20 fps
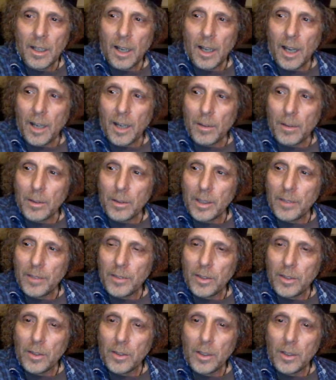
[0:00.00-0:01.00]
I will give
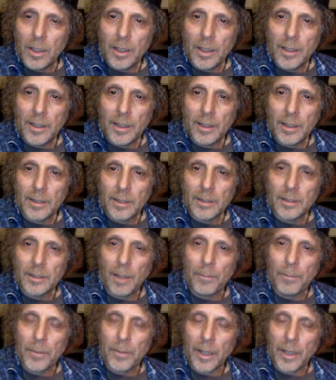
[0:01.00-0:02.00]
you
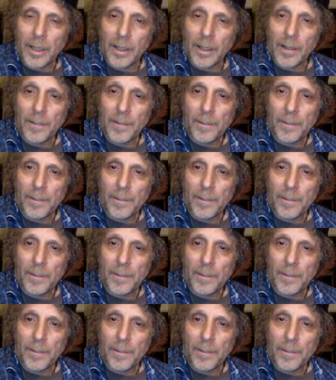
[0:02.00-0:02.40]
something.